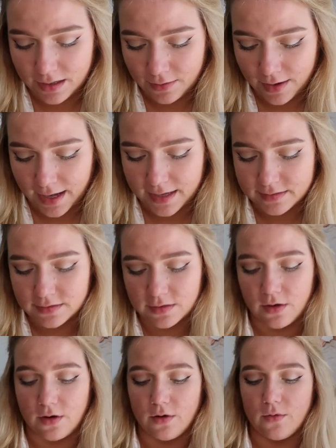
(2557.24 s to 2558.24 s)
Okay,
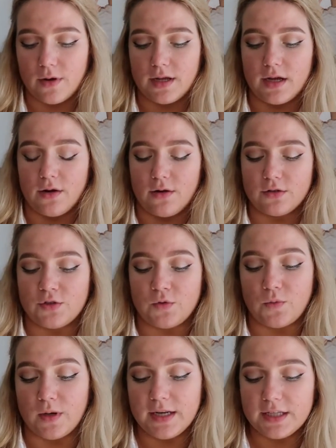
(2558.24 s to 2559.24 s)
so
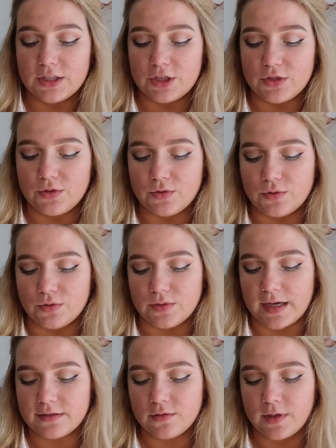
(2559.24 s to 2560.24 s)
22,
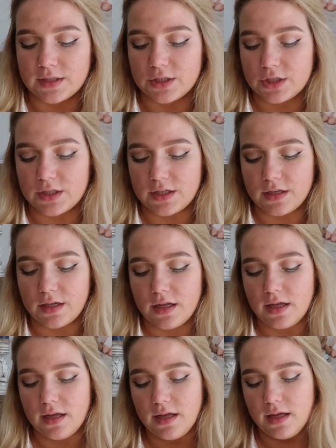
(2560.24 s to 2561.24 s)
next question.
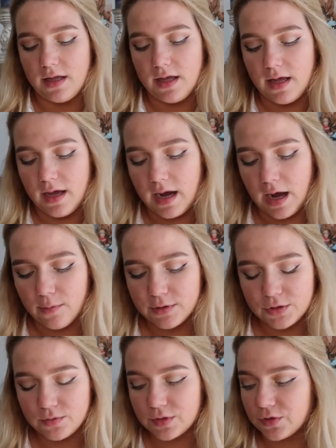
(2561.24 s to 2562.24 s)
How
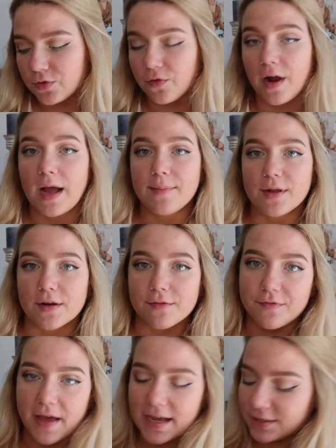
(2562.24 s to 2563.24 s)
would you describe your
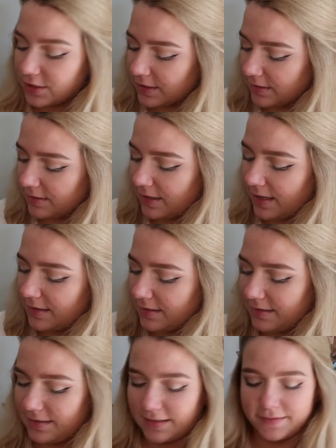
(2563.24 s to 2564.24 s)
fashion
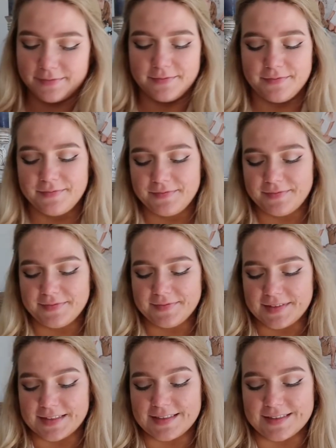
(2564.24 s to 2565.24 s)
sense?
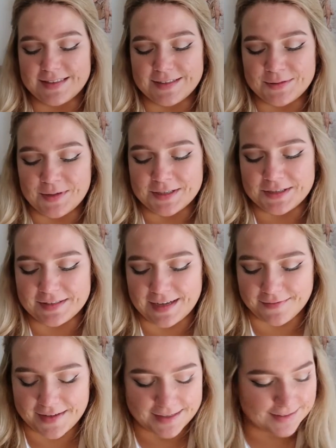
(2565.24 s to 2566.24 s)
This question's
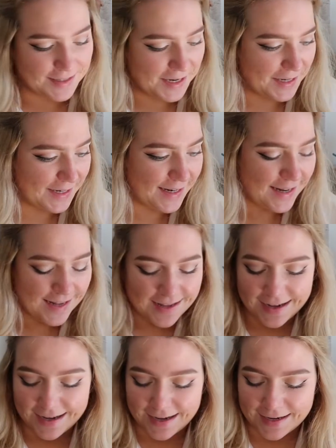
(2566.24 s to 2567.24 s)
got me excited.
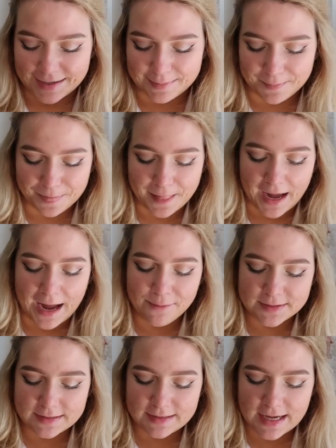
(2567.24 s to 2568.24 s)
I
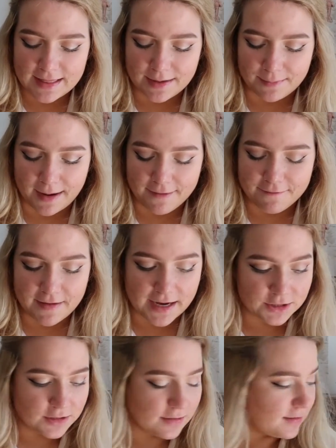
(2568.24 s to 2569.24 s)
would say that my
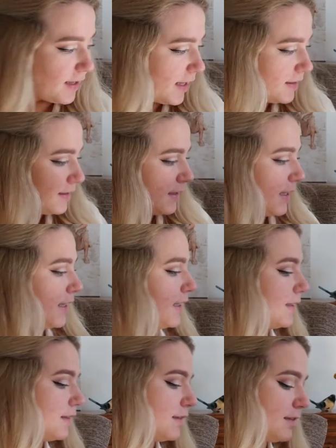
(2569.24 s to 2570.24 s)
fashion sense
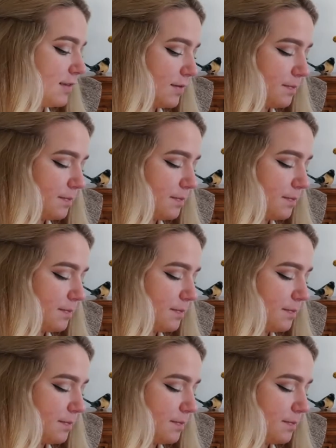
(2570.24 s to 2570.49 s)
is